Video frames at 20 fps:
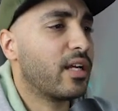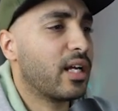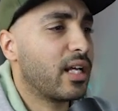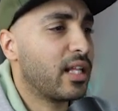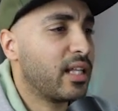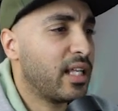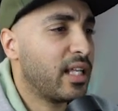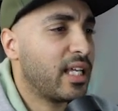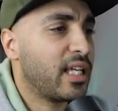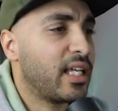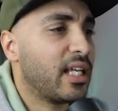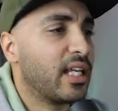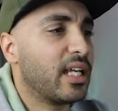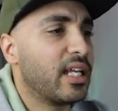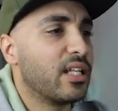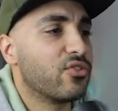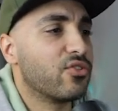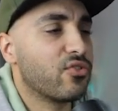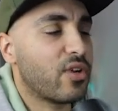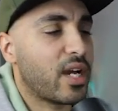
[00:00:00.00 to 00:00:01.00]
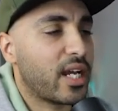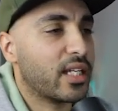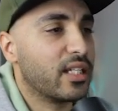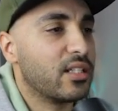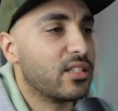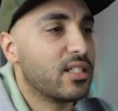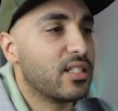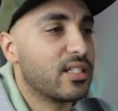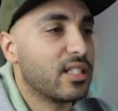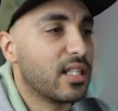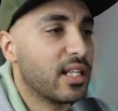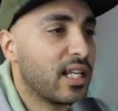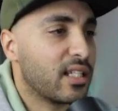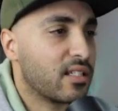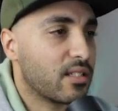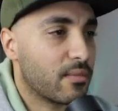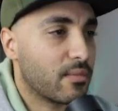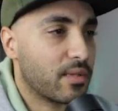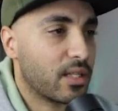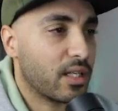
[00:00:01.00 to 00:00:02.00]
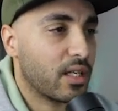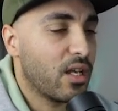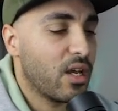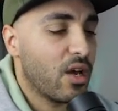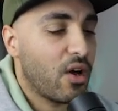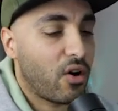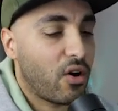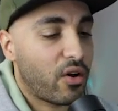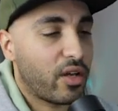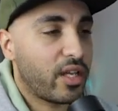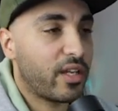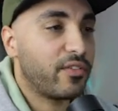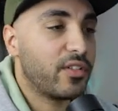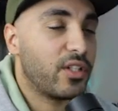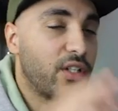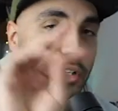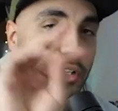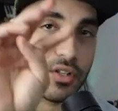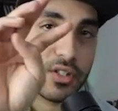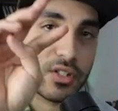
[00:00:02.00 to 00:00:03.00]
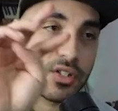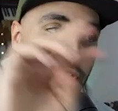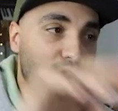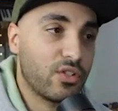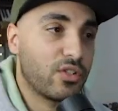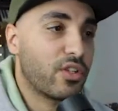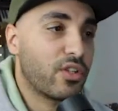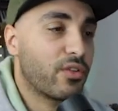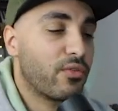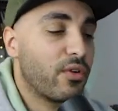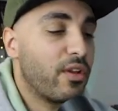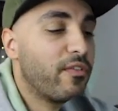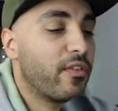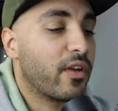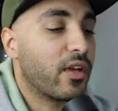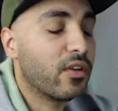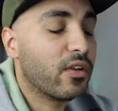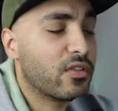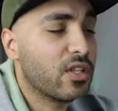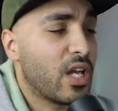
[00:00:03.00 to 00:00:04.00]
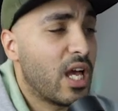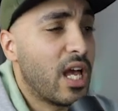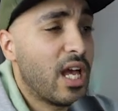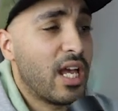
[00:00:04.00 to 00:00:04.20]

clicking and dragging to select something, all you have to do is use your 3 fingers.